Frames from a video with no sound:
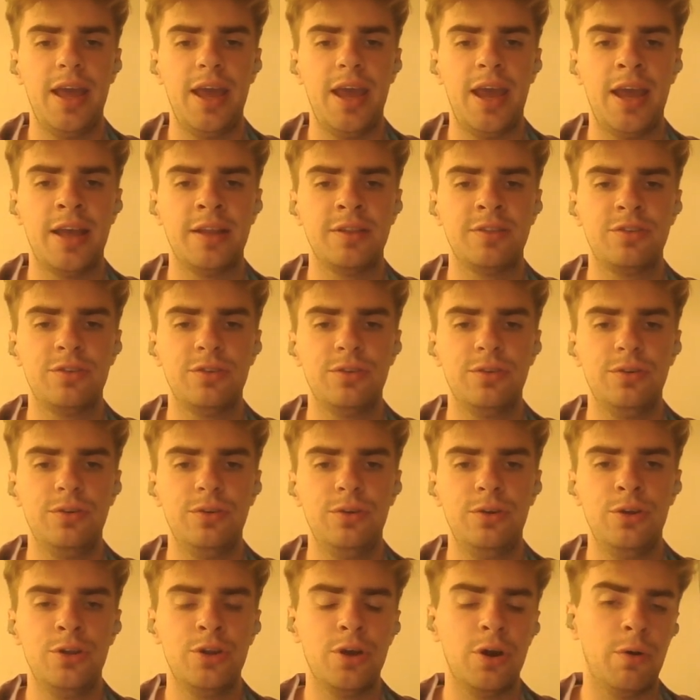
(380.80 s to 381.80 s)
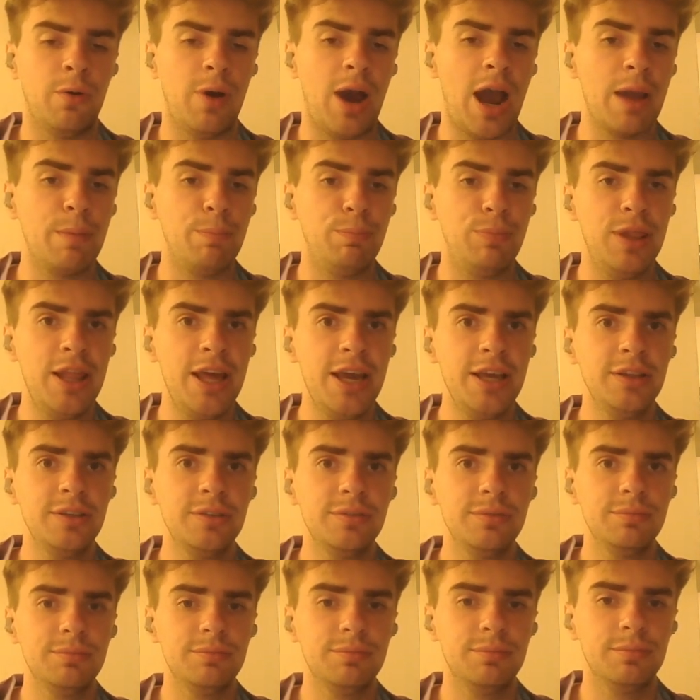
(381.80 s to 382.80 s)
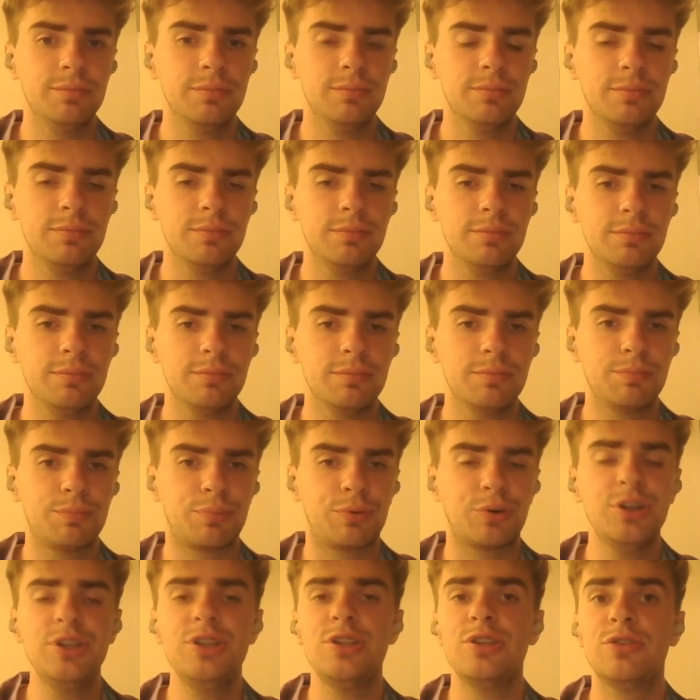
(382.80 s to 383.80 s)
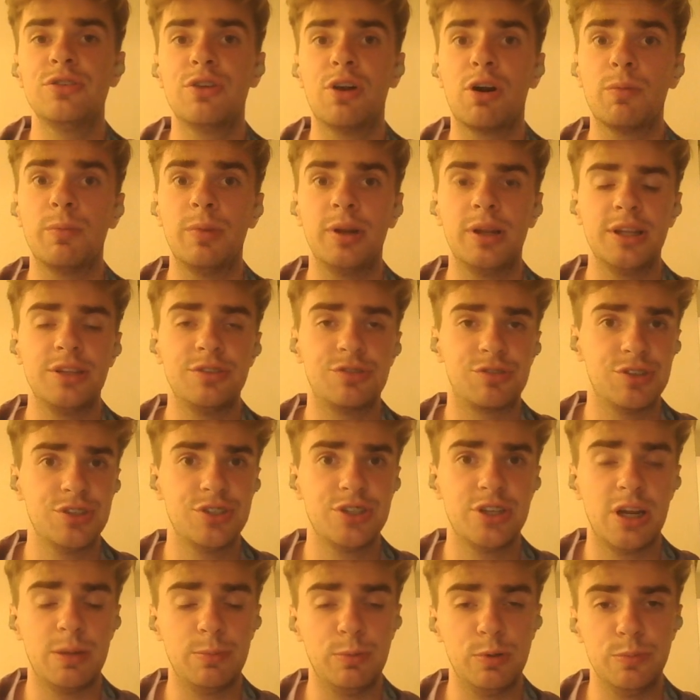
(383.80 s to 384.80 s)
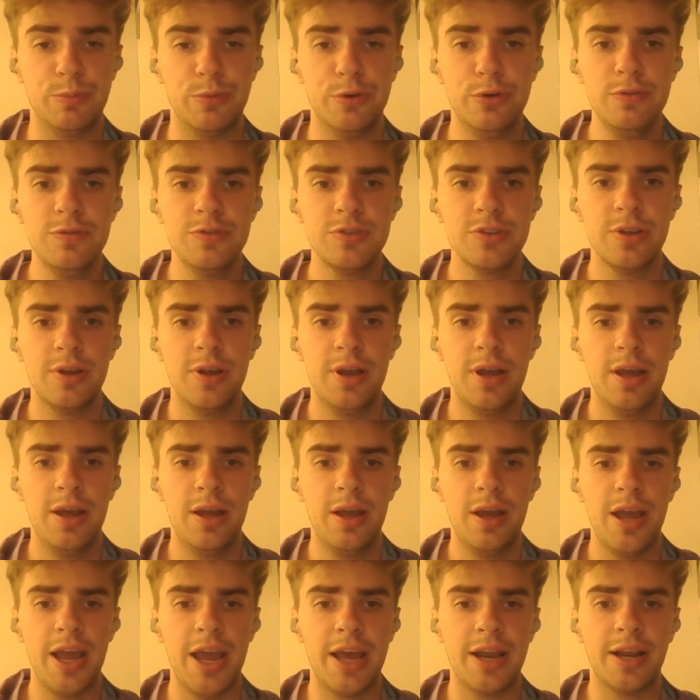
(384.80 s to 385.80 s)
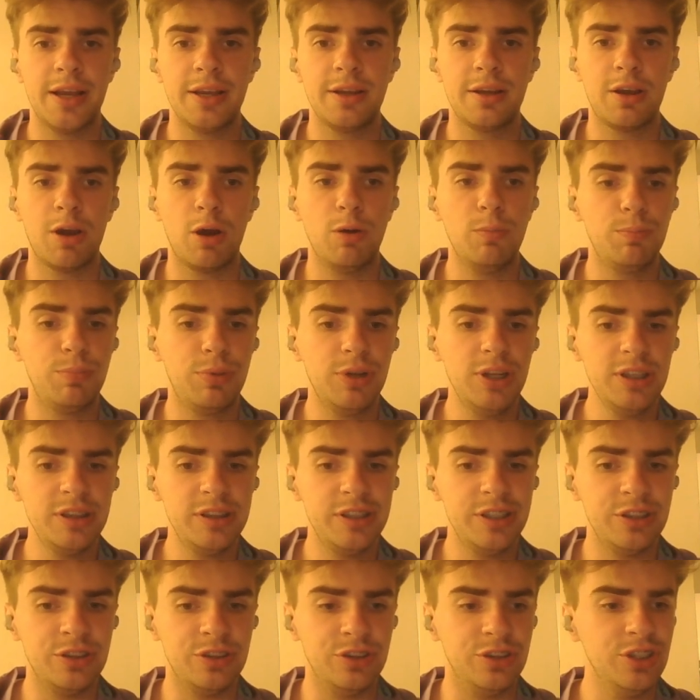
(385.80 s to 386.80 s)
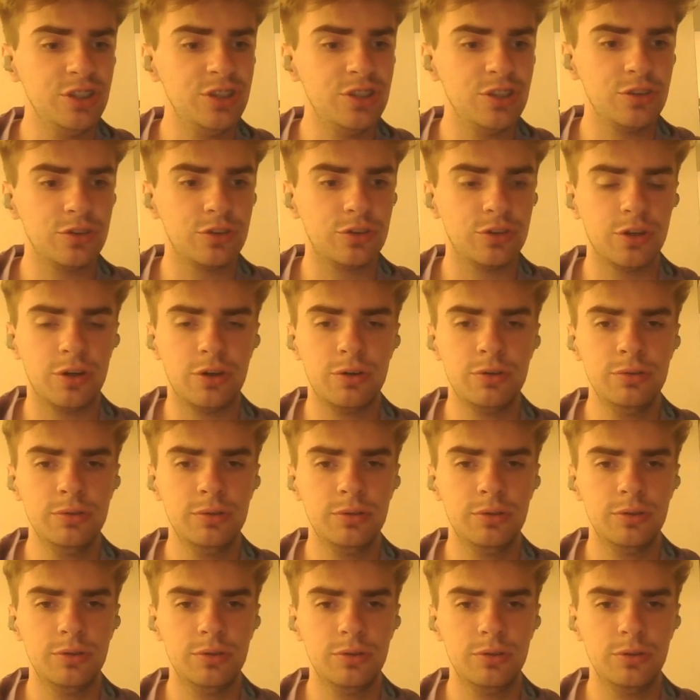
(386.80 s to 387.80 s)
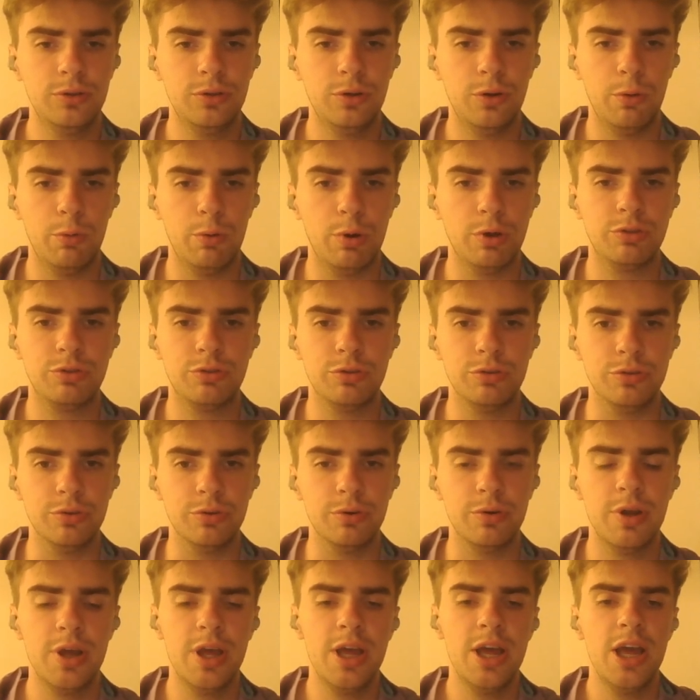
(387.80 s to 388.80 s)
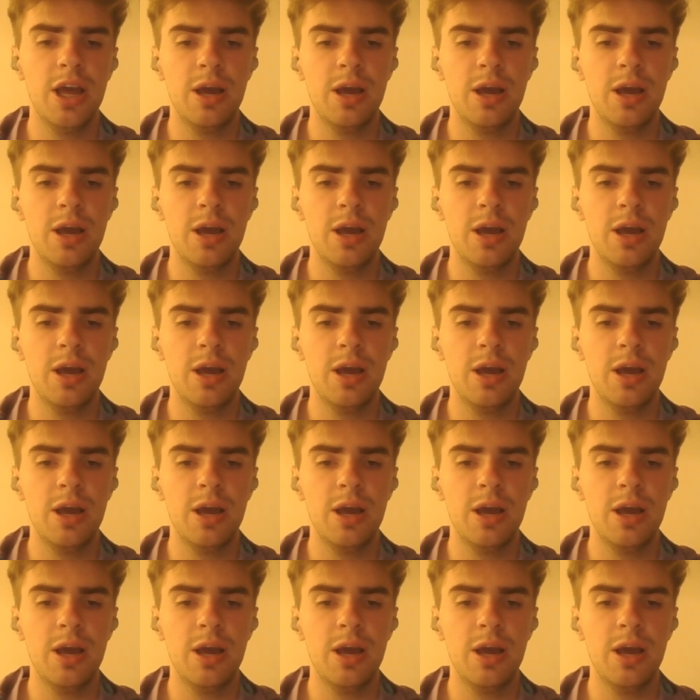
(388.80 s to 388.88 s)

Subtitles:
And, I played pretty normal and reasonable moves. And I completely didn't know what to do.